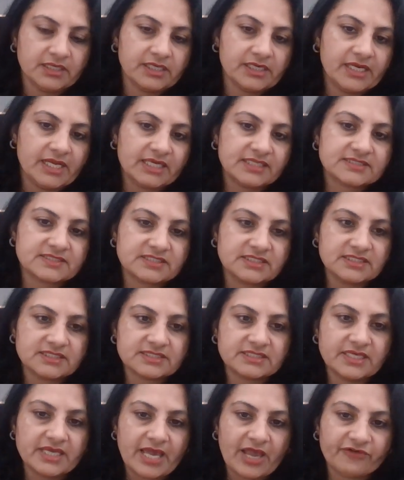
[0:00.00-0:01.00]
Next is
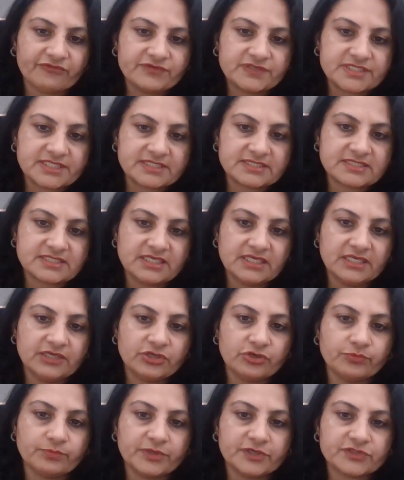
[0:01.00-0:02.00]
the efficiency in
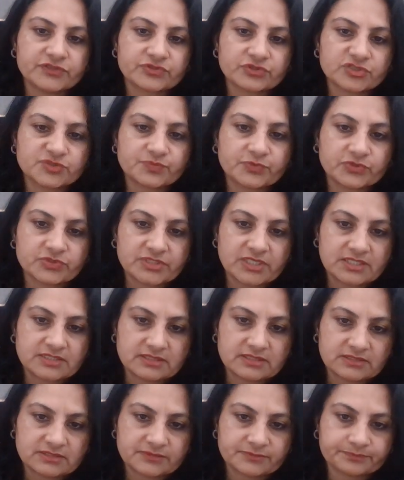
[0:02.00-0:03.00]
human resource
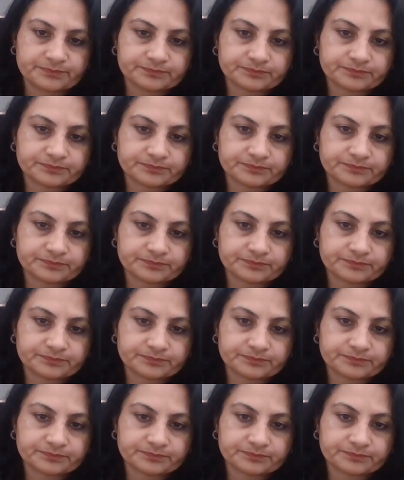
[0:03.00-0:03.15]
processes.